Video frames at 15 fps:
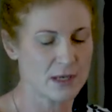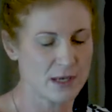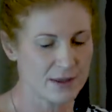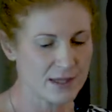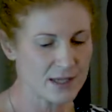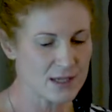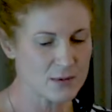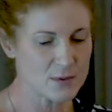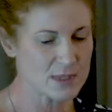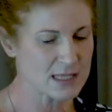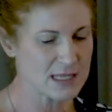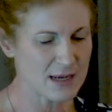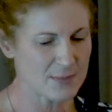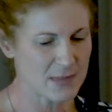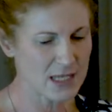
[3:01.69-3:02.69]
I think it was
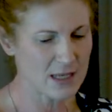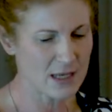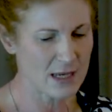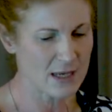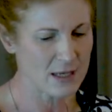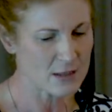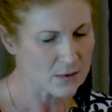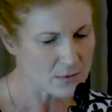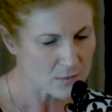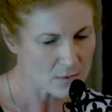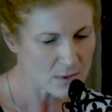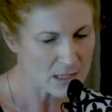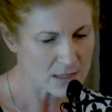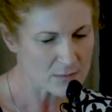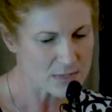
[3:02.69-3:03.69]
something,
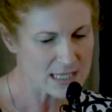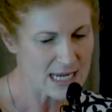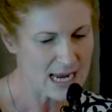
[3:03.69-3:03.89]
it was